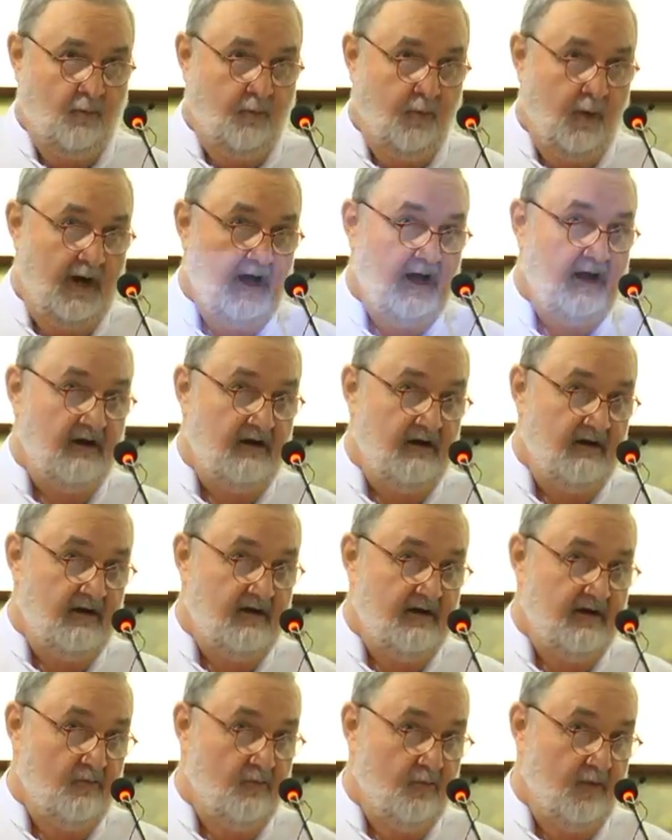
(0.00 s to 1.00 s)

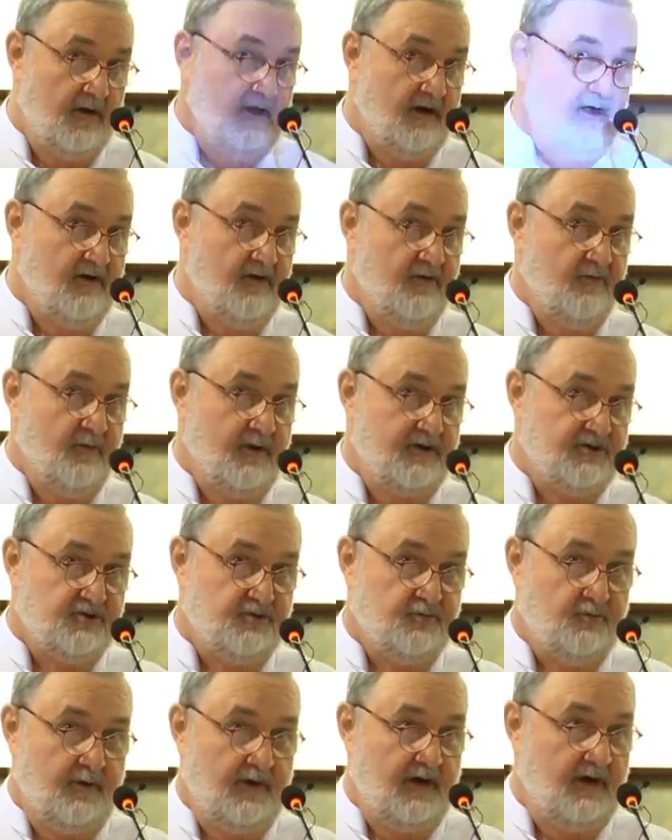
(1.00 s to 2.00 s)
world, a world
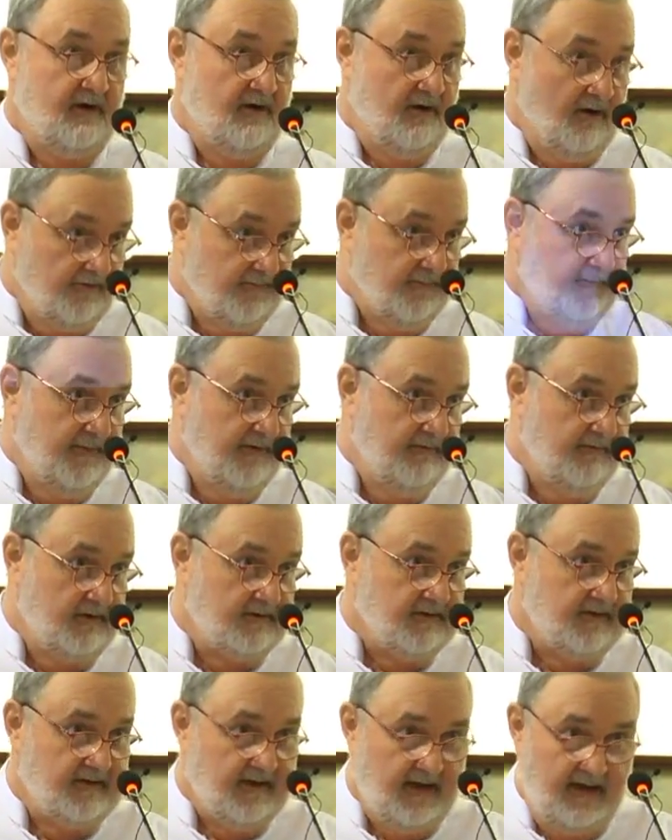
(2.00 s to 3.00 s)
which will not be
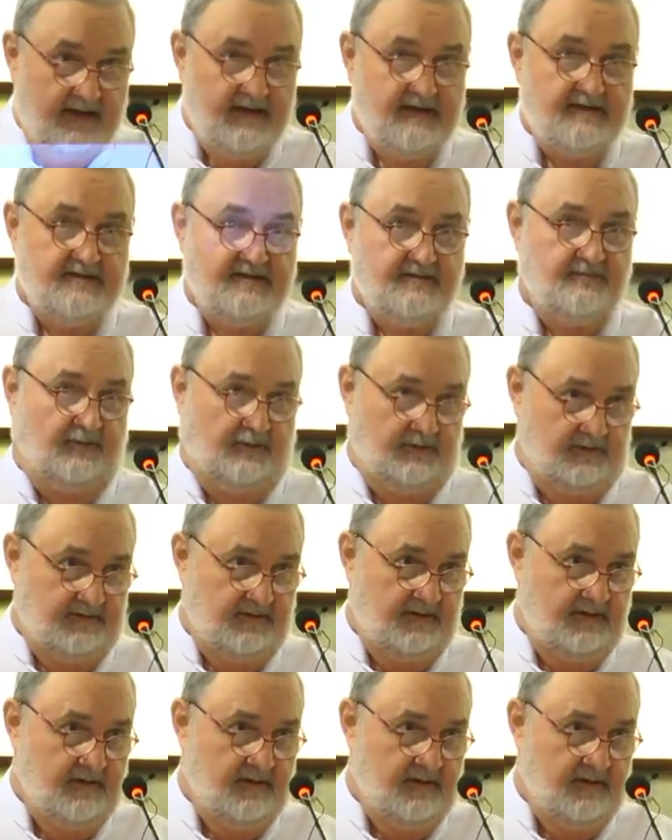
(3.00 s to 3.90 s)
recognizable